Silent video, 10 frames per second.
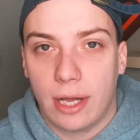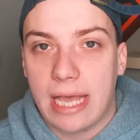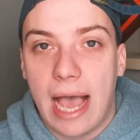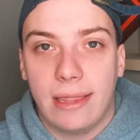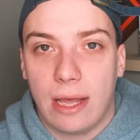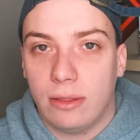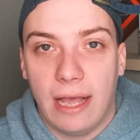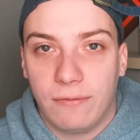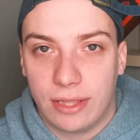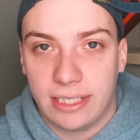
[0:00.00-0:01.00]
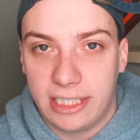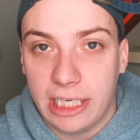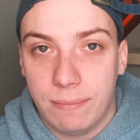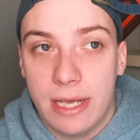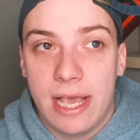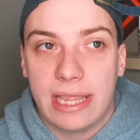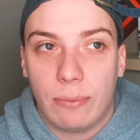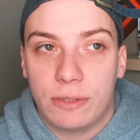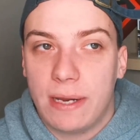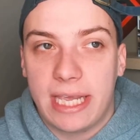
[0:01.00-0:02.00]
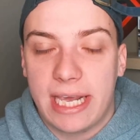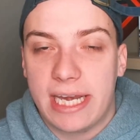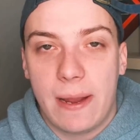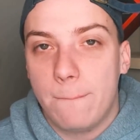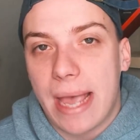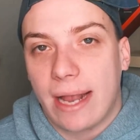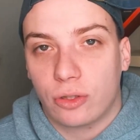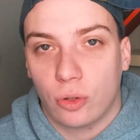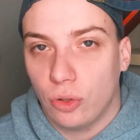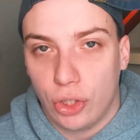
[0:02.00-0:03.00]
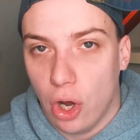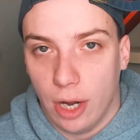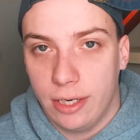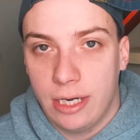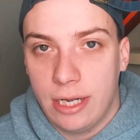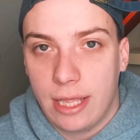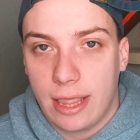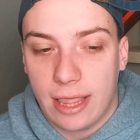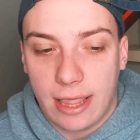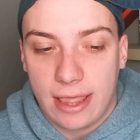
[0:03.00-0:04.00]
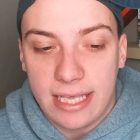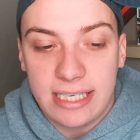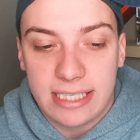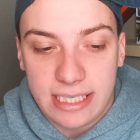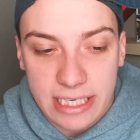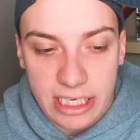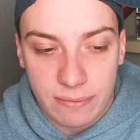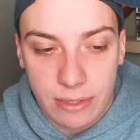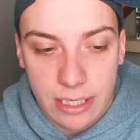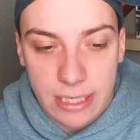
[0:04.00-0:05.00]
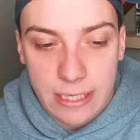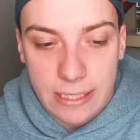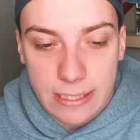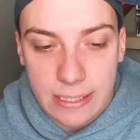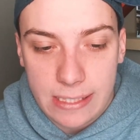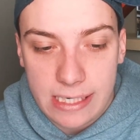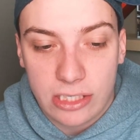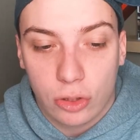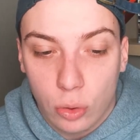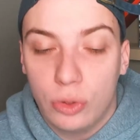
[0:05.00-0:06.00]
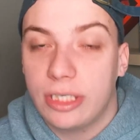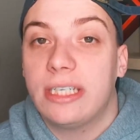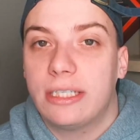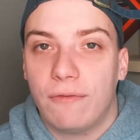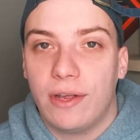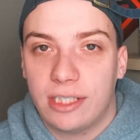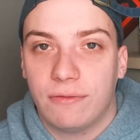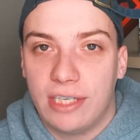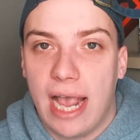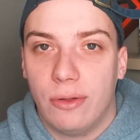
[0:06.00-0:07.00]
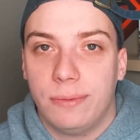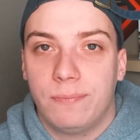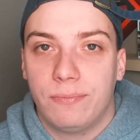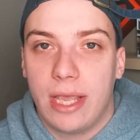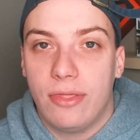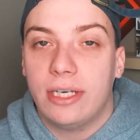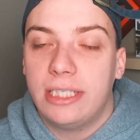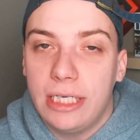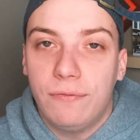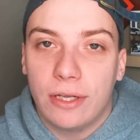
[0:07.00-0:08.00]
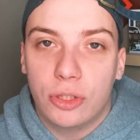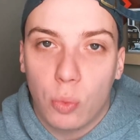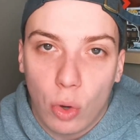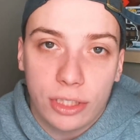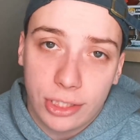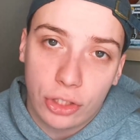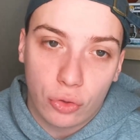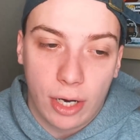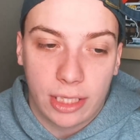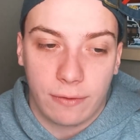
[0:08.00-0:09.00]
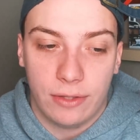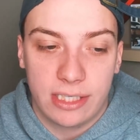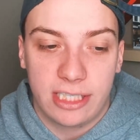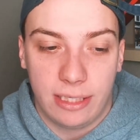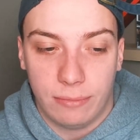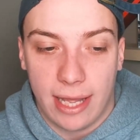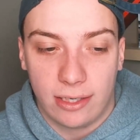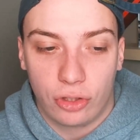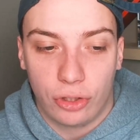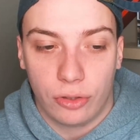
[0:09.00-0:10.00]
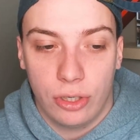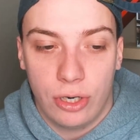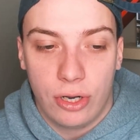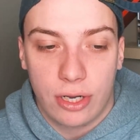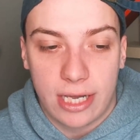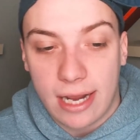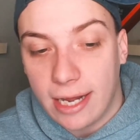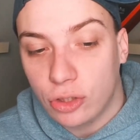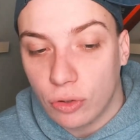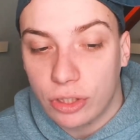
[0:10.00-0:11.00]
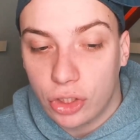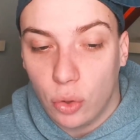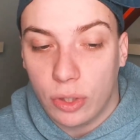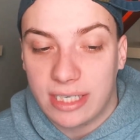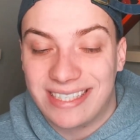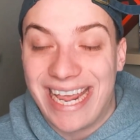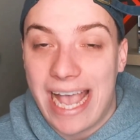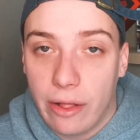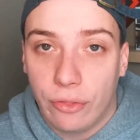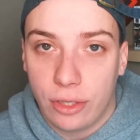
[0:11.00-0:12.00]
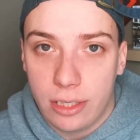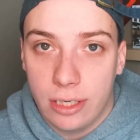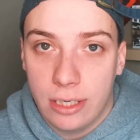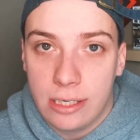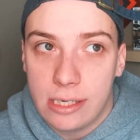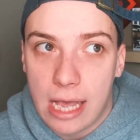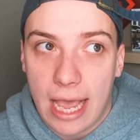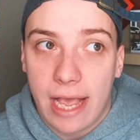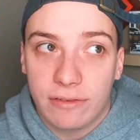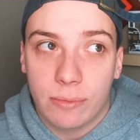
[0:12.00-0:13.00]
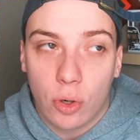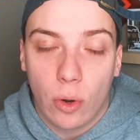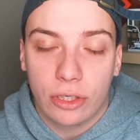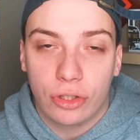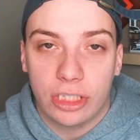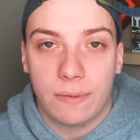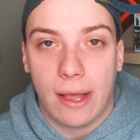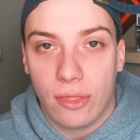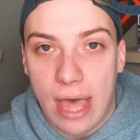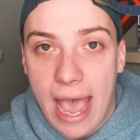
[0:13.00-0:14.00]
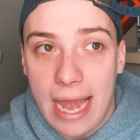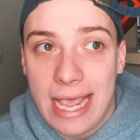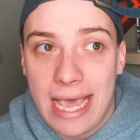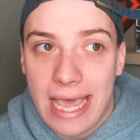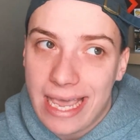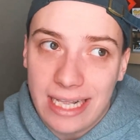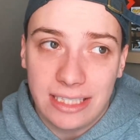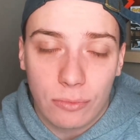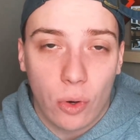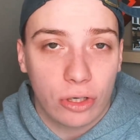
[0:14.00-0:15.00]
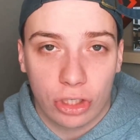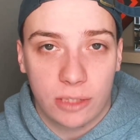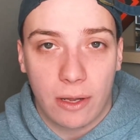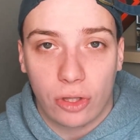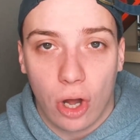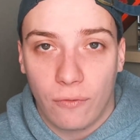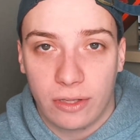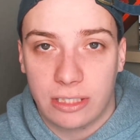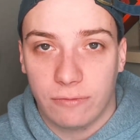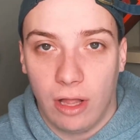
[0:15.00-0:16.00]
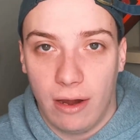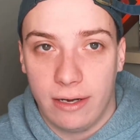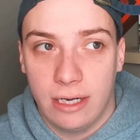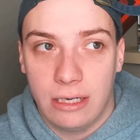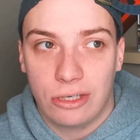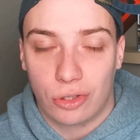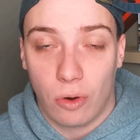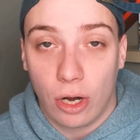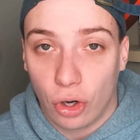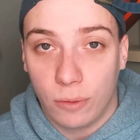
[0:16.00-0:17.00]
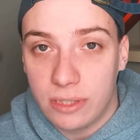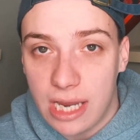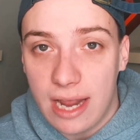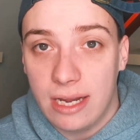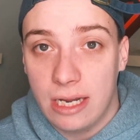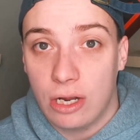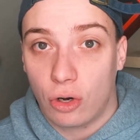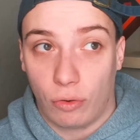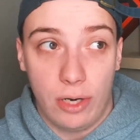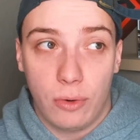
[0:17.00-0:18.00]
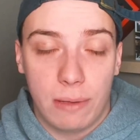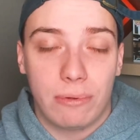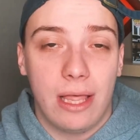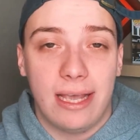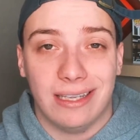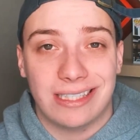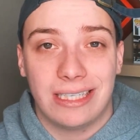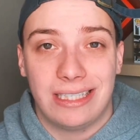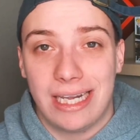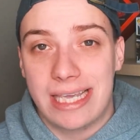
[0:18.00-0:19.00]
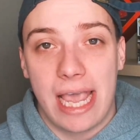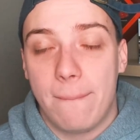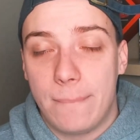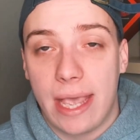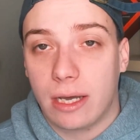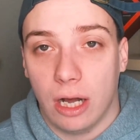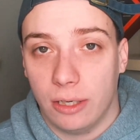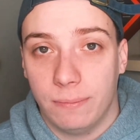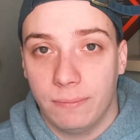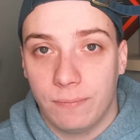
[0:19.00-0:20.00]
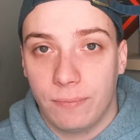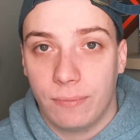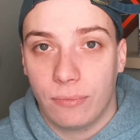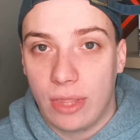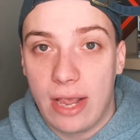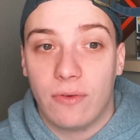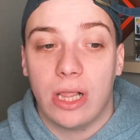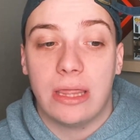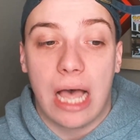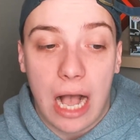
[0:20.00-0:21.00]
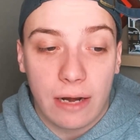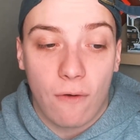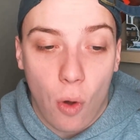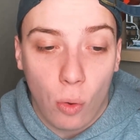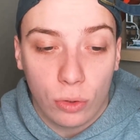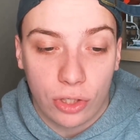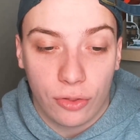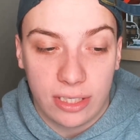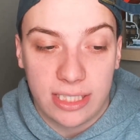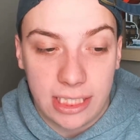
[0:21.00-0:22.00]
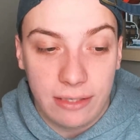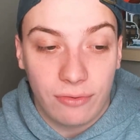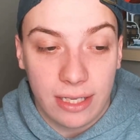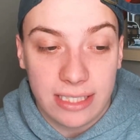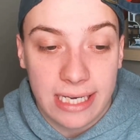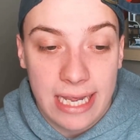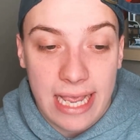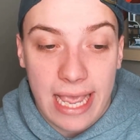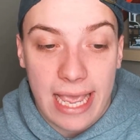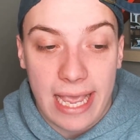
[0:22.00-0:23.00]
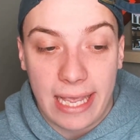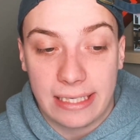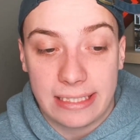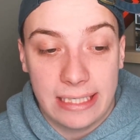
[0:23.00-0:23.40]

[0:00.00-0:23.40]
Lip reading: guy that left the team that was making an impact early on. This team is losing defensive talent, and the defense was the strength of this team last year. Can I trust Tua to stay healthy? I have some questions about that and some questions about the offensive line. Teron Armstead, great when he plays. You can't bank on him. They have a lot of holes on this defense, and